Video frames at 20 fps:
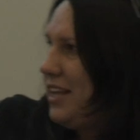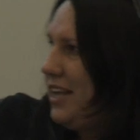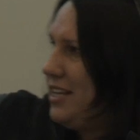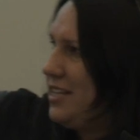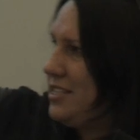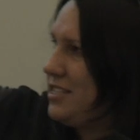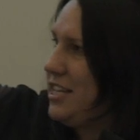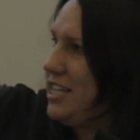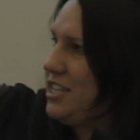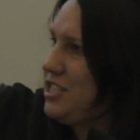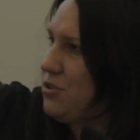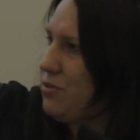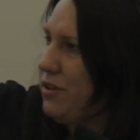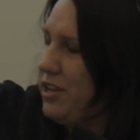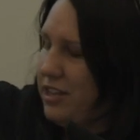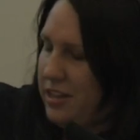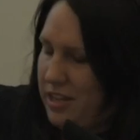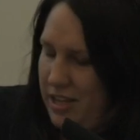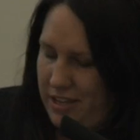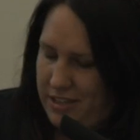It is these
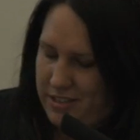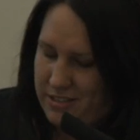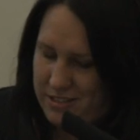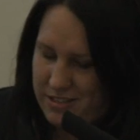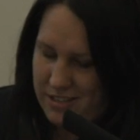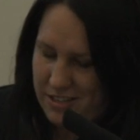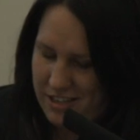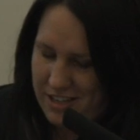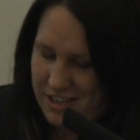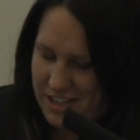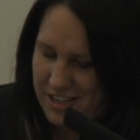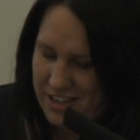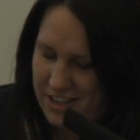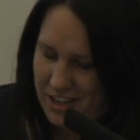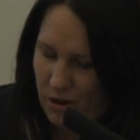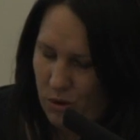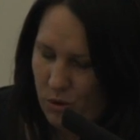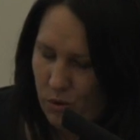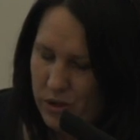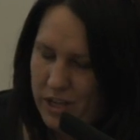3 things.
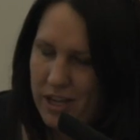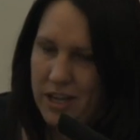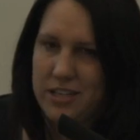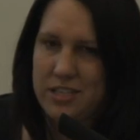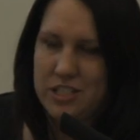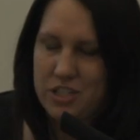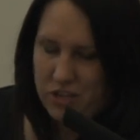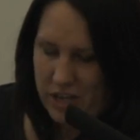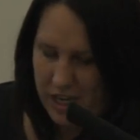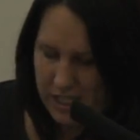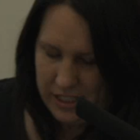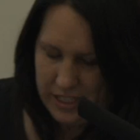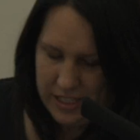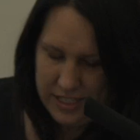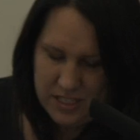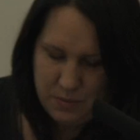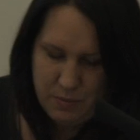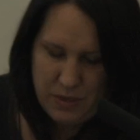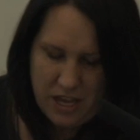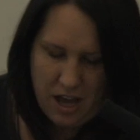All young
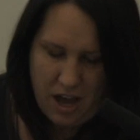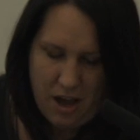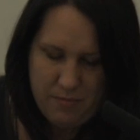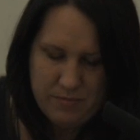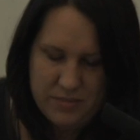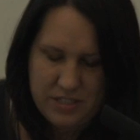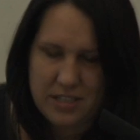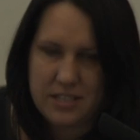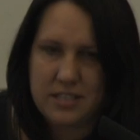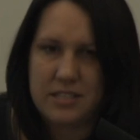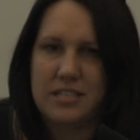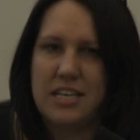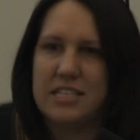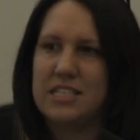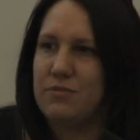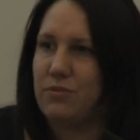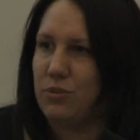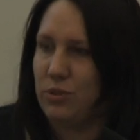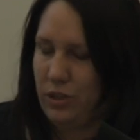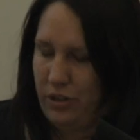Australians become
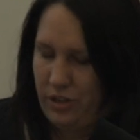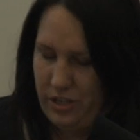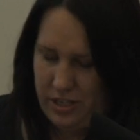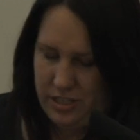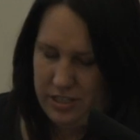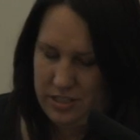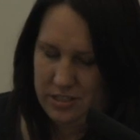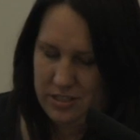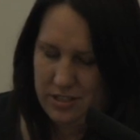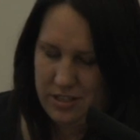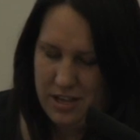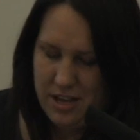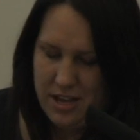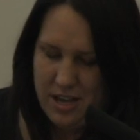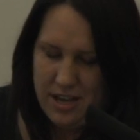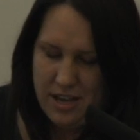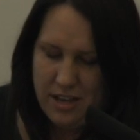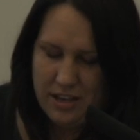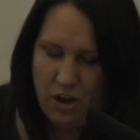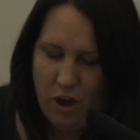successful learners,
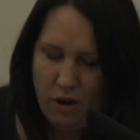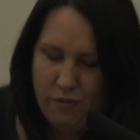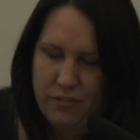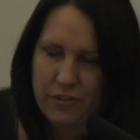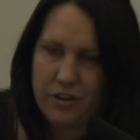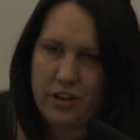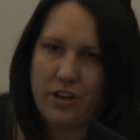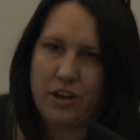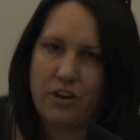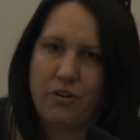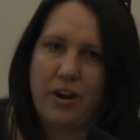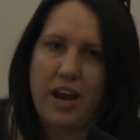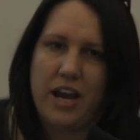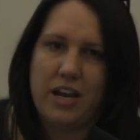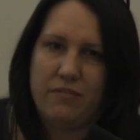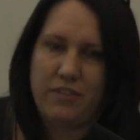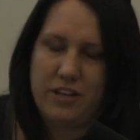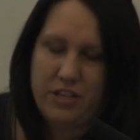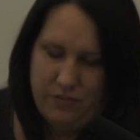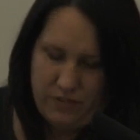confident
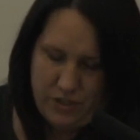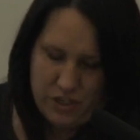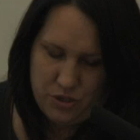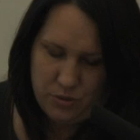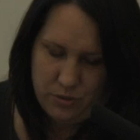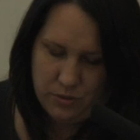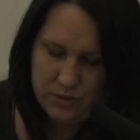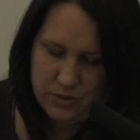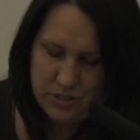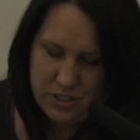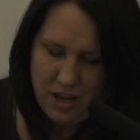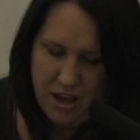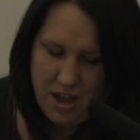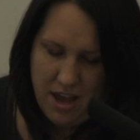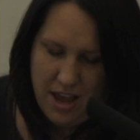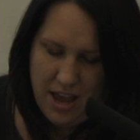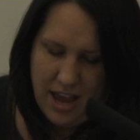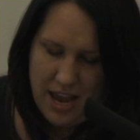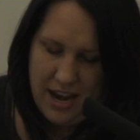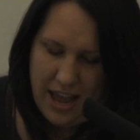creative individuals,
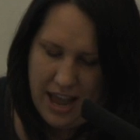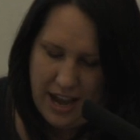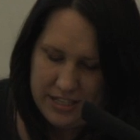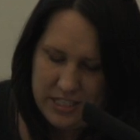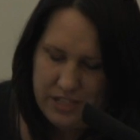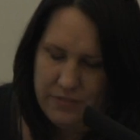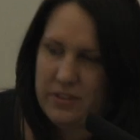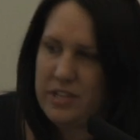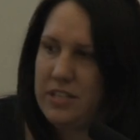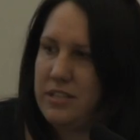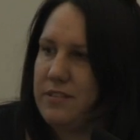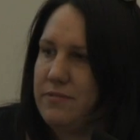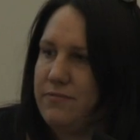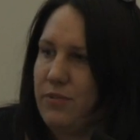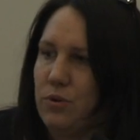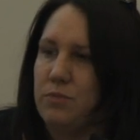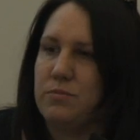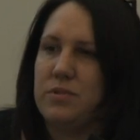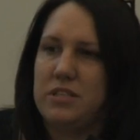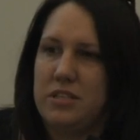and active and
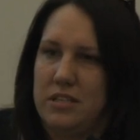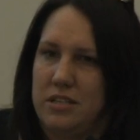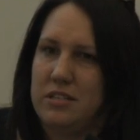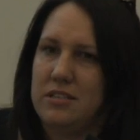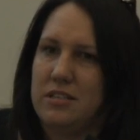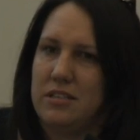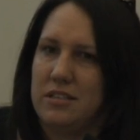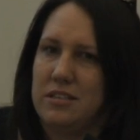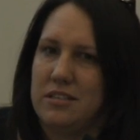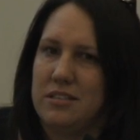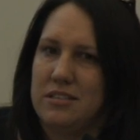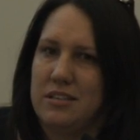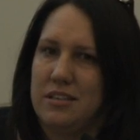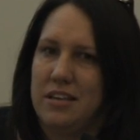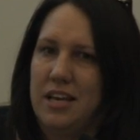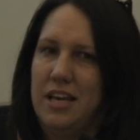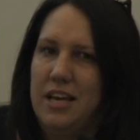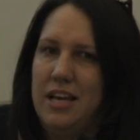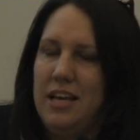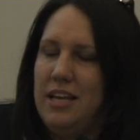informed citizens.
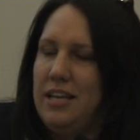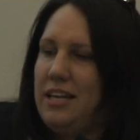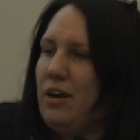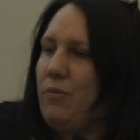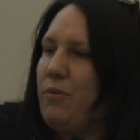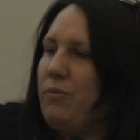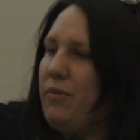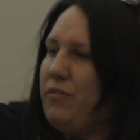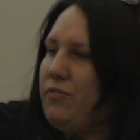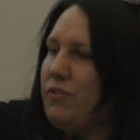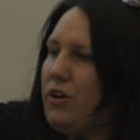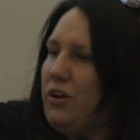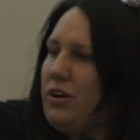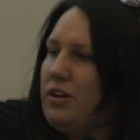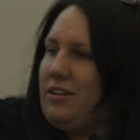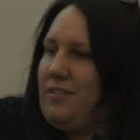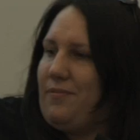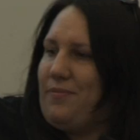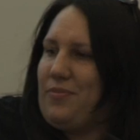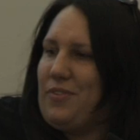Now we've
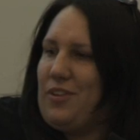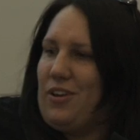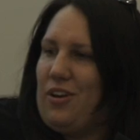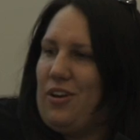got